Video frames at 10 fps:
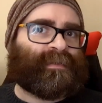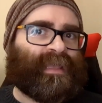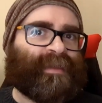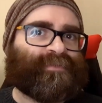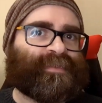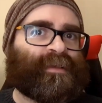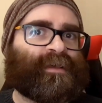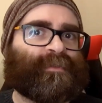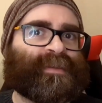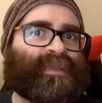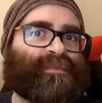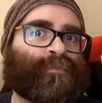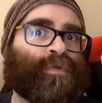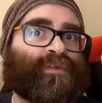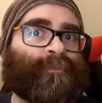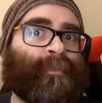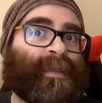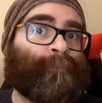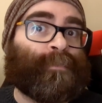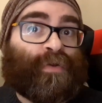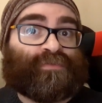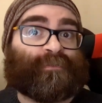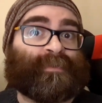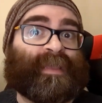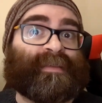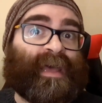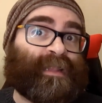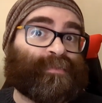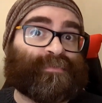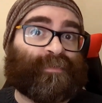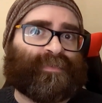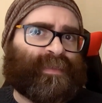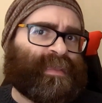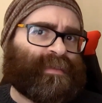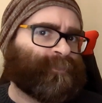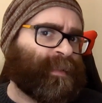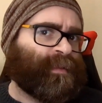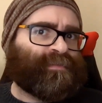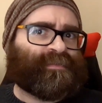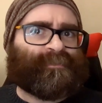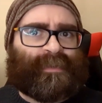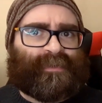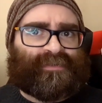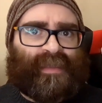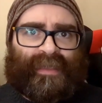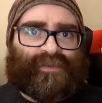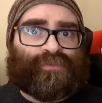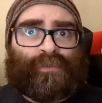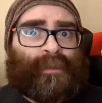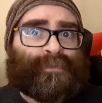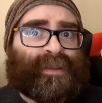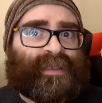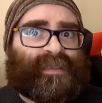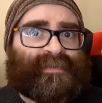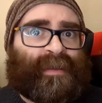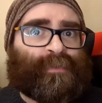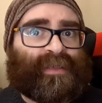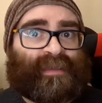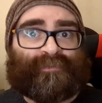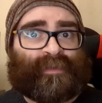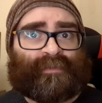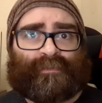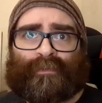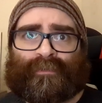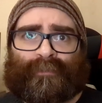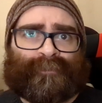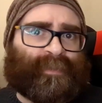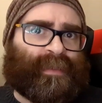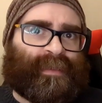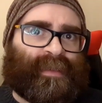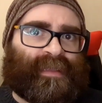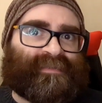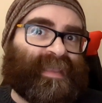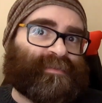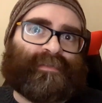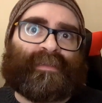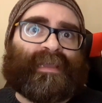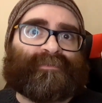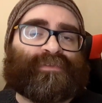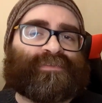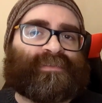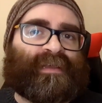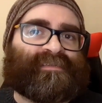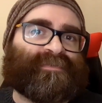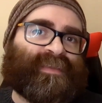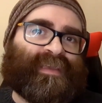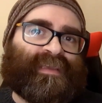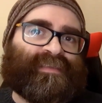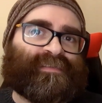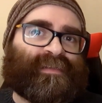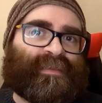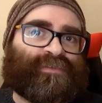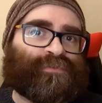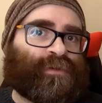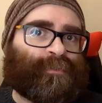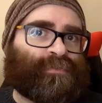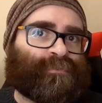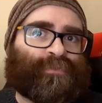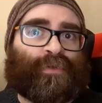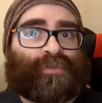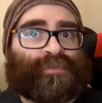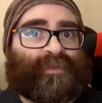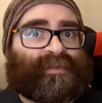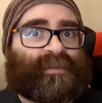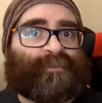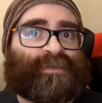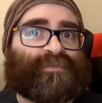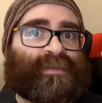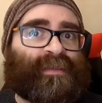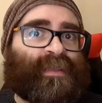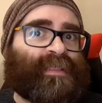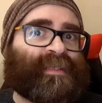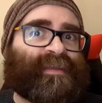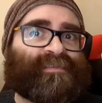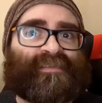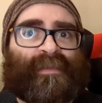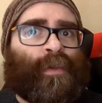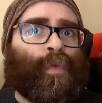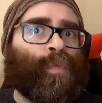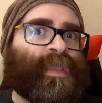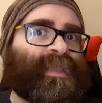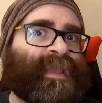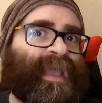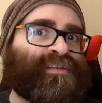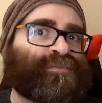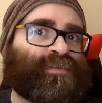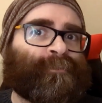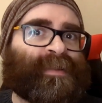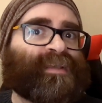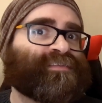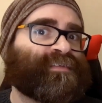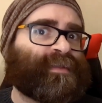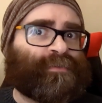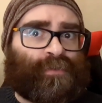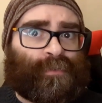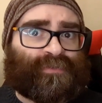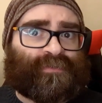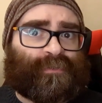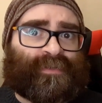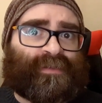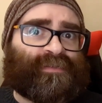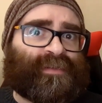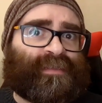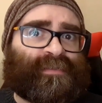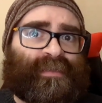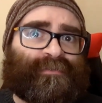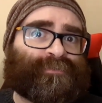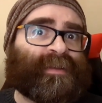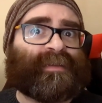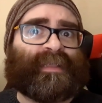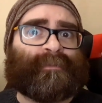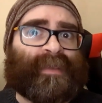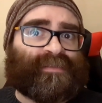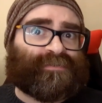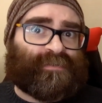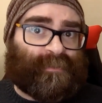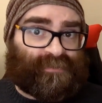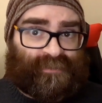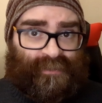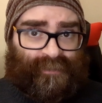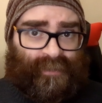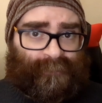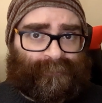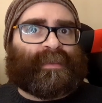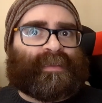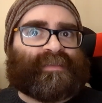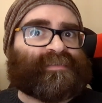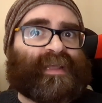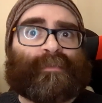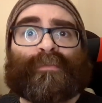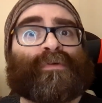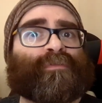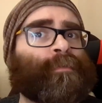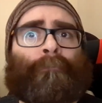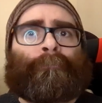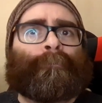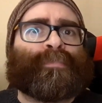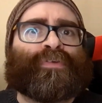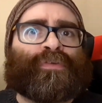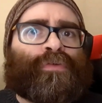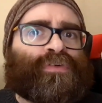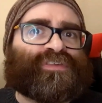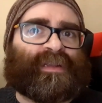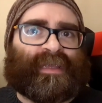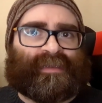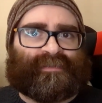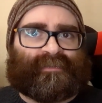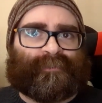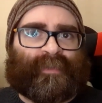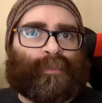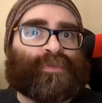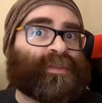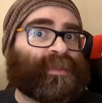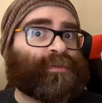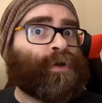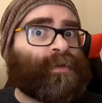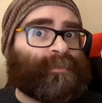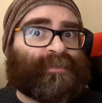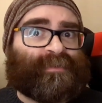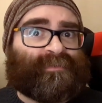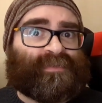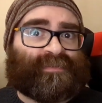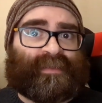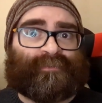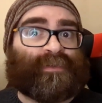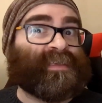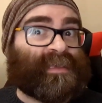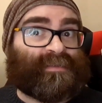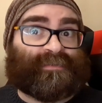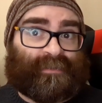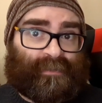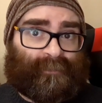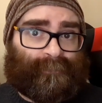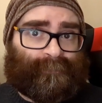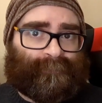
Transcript: Everything Harmony is one of my most played albums of the year, simply because I enjoy breaking it out when I have friends over. It's a delightful slice of easily enjoyable, non-threatening music that has this wicked edge of complexity and nuance to it underneath the friendly and mainstream exterior. It's an album of pure delight, and one that I know I'll be revisiting for years to come.